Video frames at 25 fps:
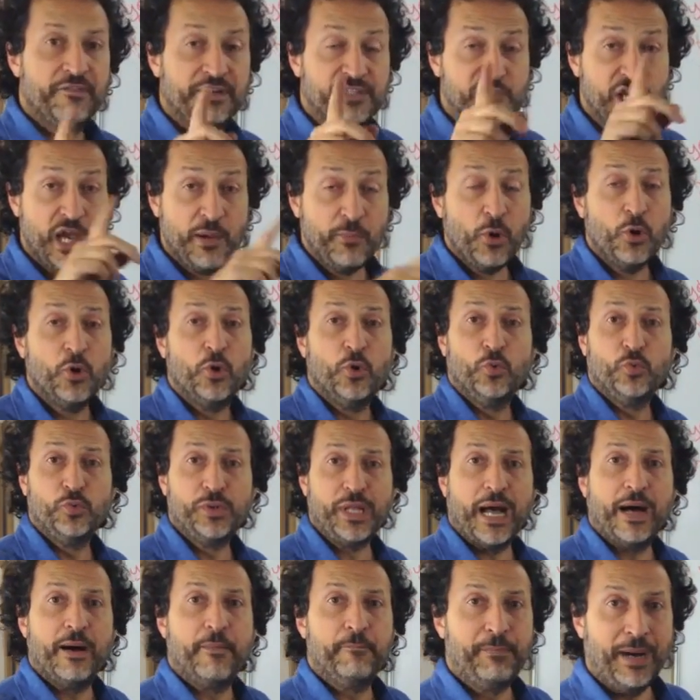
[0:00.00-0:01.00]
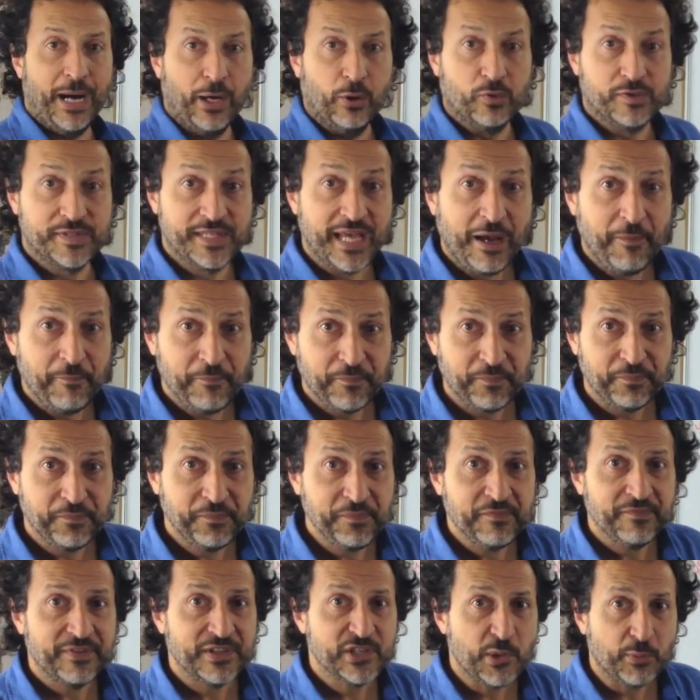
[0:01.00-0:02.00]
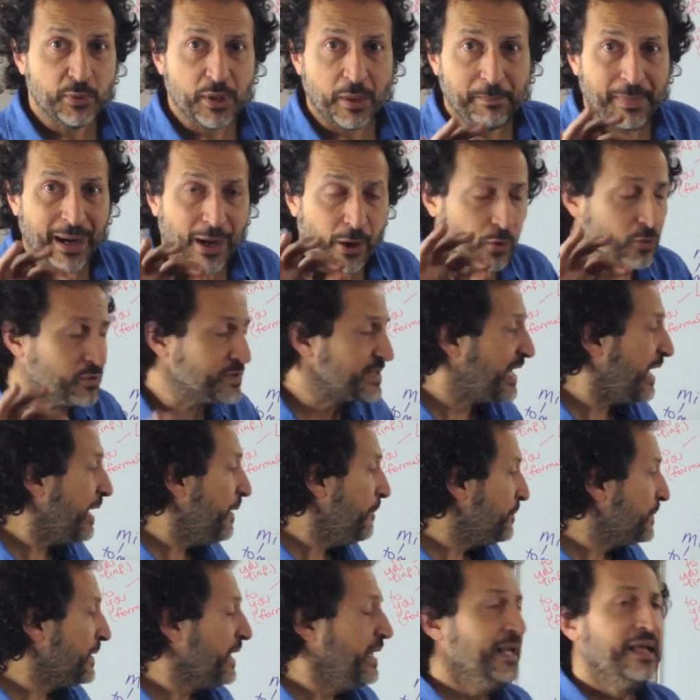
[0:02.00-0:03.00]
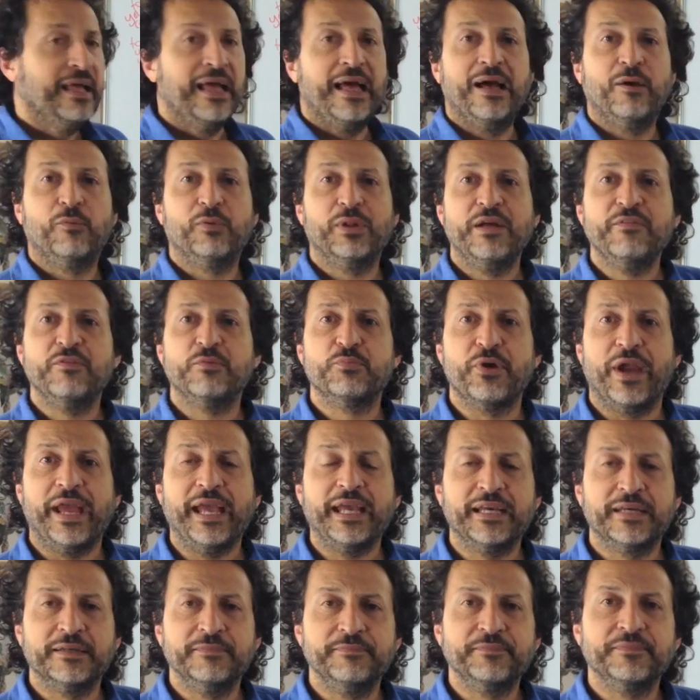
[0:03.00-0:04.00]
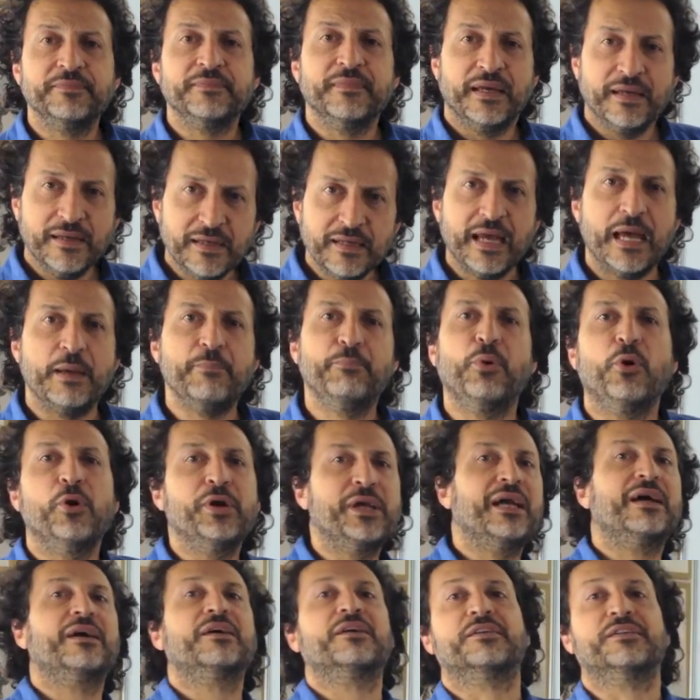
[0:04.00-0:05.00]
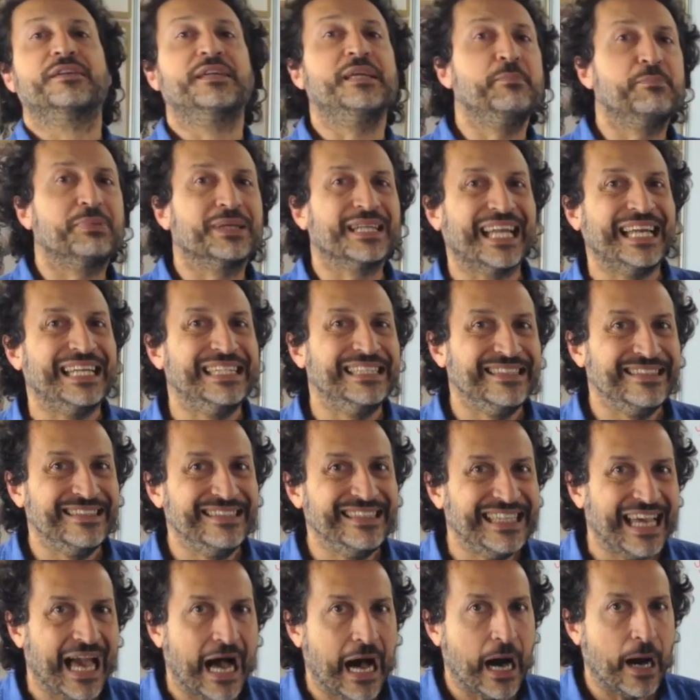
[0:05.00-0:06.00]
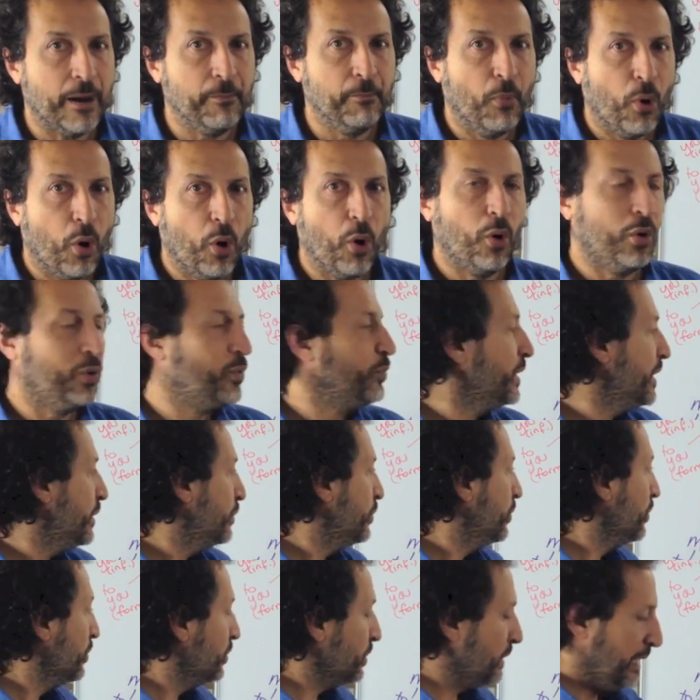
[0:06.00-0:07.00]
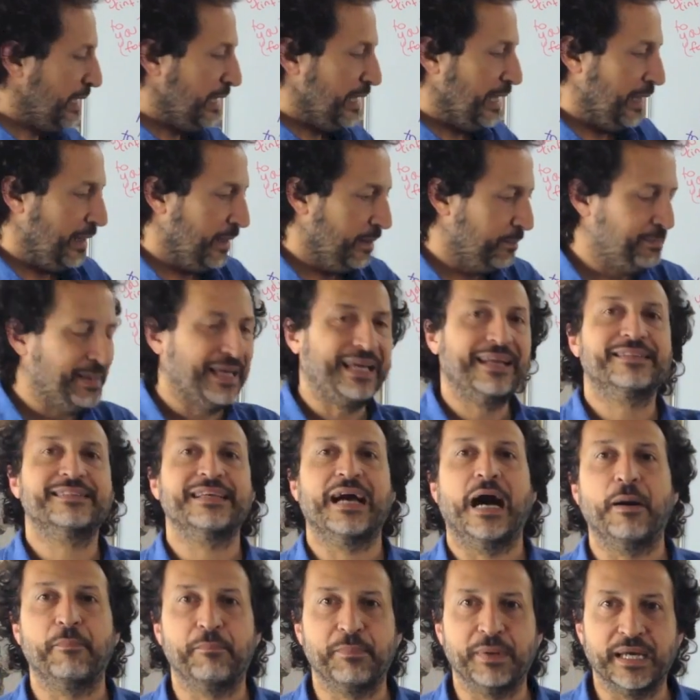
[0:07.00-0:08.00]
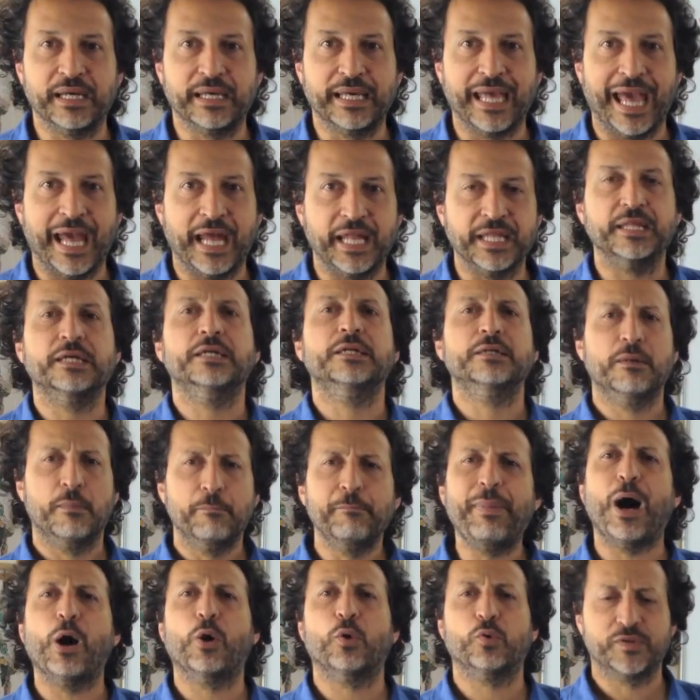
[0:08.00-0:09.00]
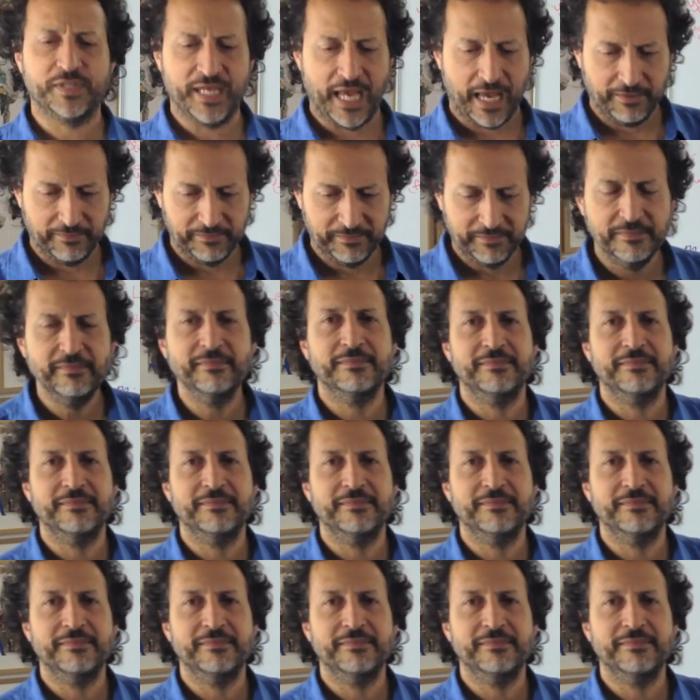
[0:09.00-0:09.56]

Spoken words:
facciamo una pausa. Facciamo una pausa. We'll have a break. E poi riprendiamo. We will pick it up again. Pausa.